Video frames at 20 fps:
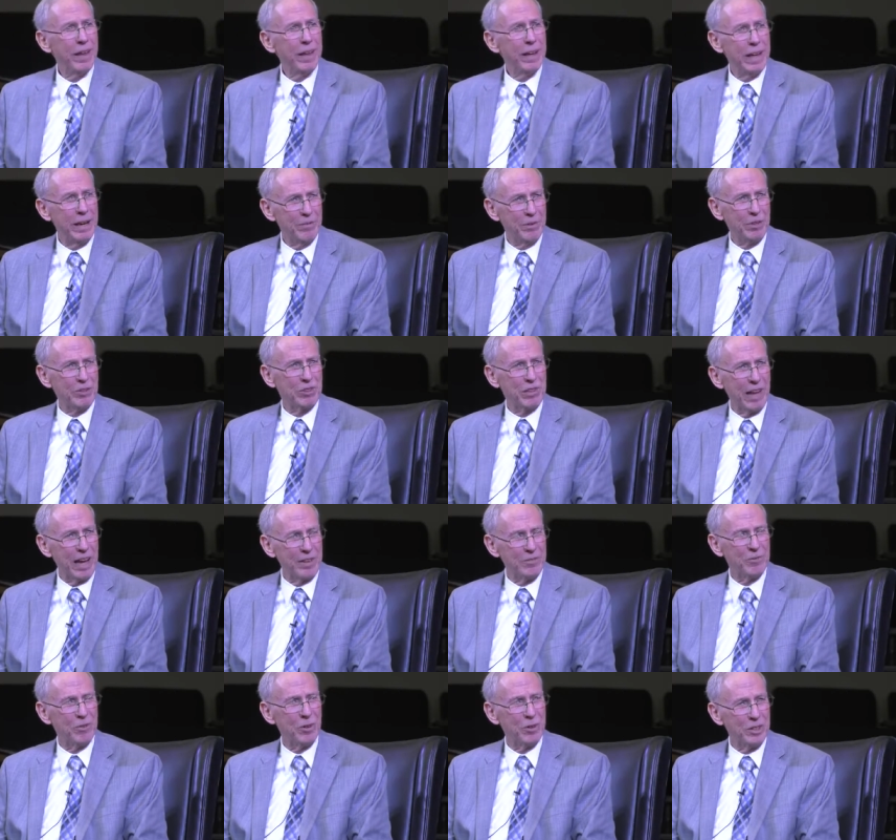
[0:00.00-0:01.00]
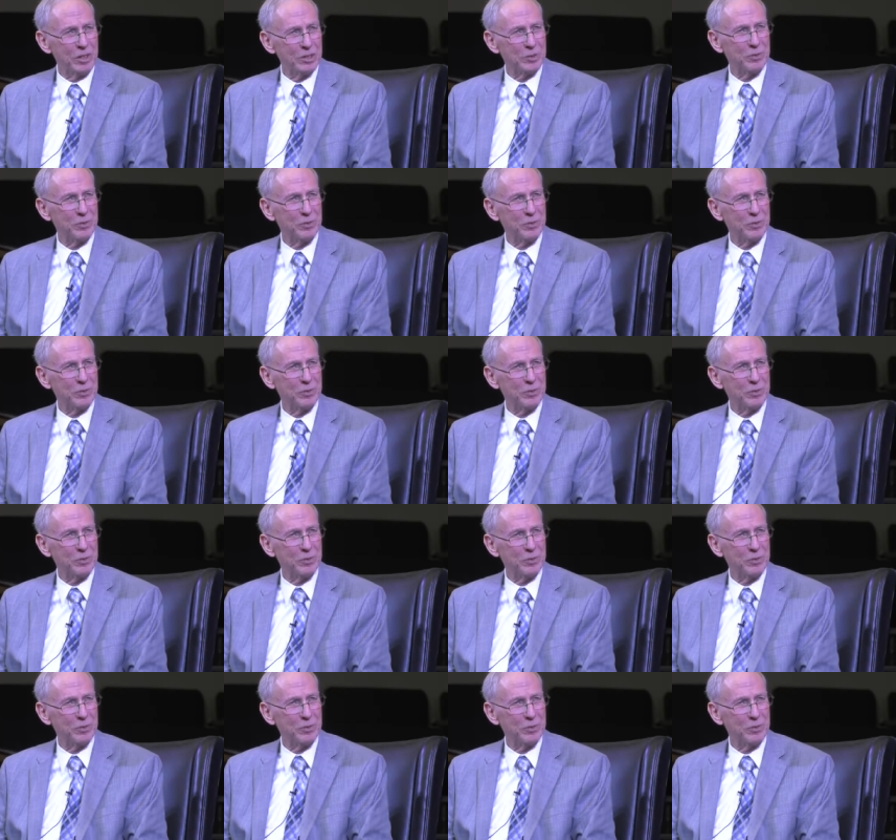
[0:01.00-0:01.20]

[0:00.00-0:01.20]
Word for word: give his life for his